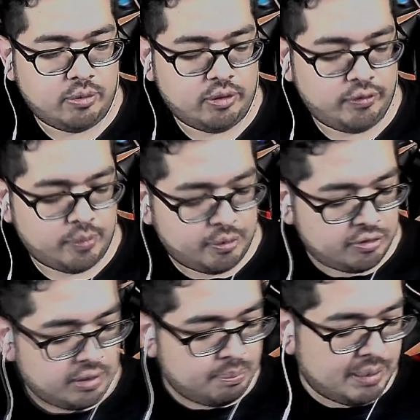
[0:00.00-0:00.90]
Where if a
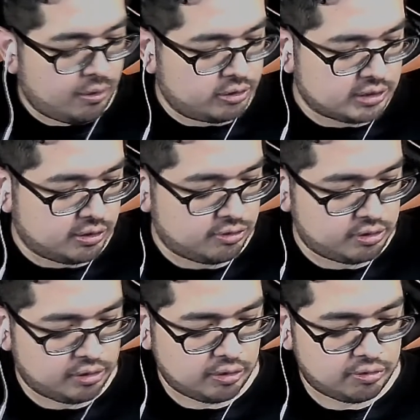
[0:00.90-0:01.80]
person in power tells you
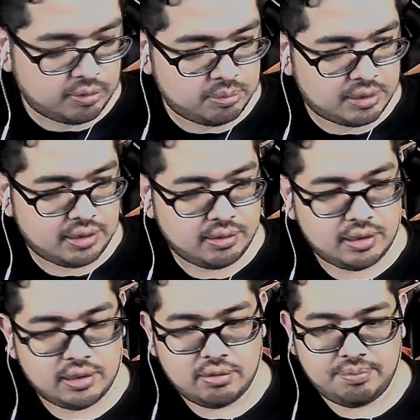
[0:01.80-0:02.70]
to do something,
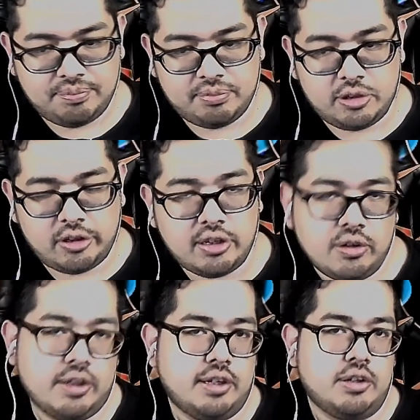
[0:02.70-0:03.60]
you're going to
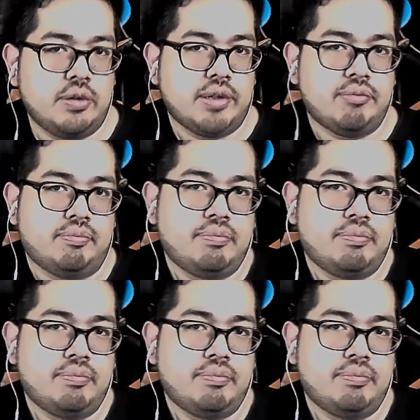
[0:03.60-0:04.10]
go ahead and do it.